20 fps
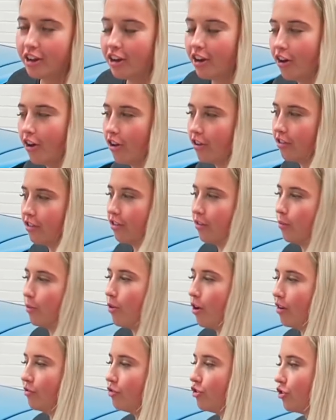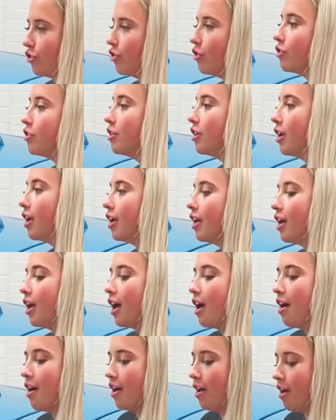on what I've done.
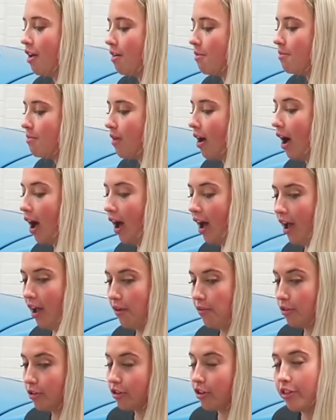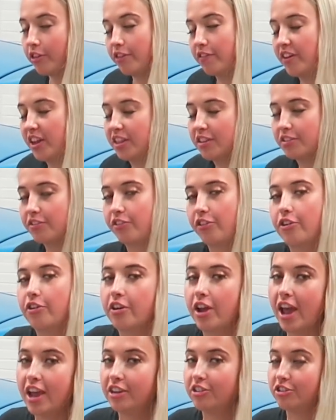I was on the fence for
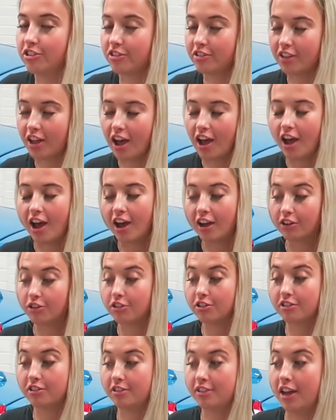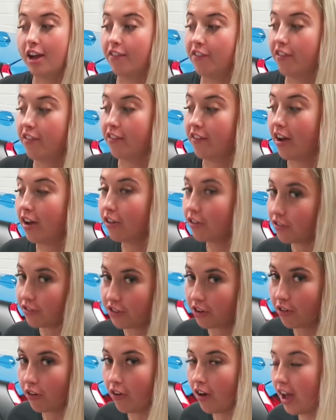ages, like I couldn't decide whether I loved
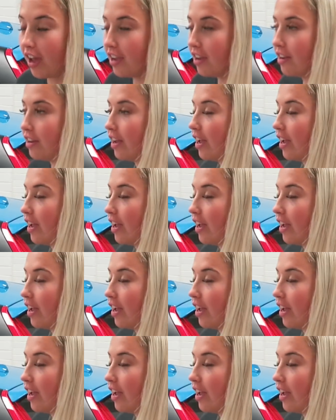it or hated